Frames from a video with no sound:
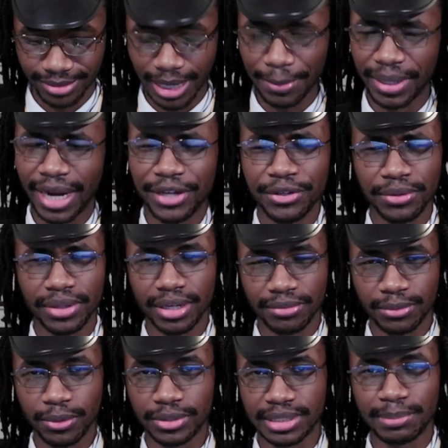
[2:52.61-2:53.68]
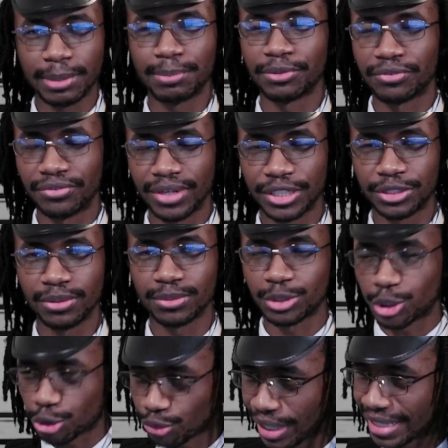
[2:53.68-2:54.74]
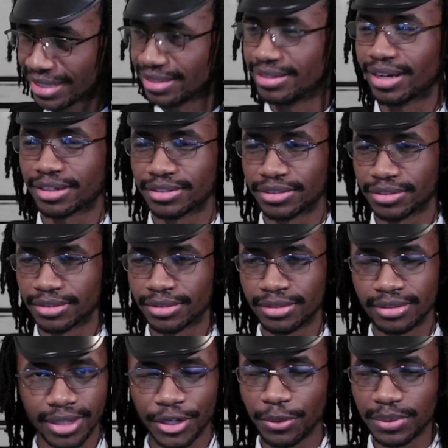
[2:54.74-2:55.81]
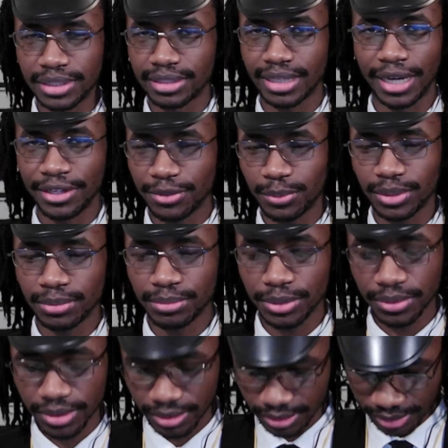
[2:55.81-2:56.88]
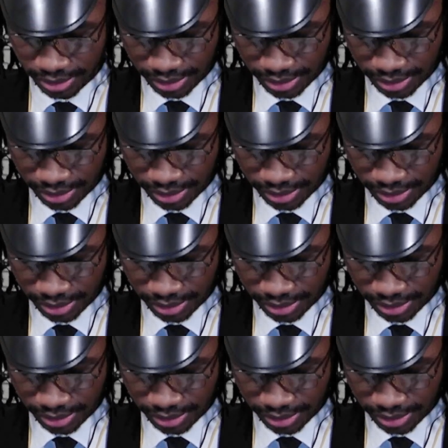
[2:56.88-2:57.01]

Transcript: I mean, I know that of course. I'm a professional train conductor. I know what I'm doing.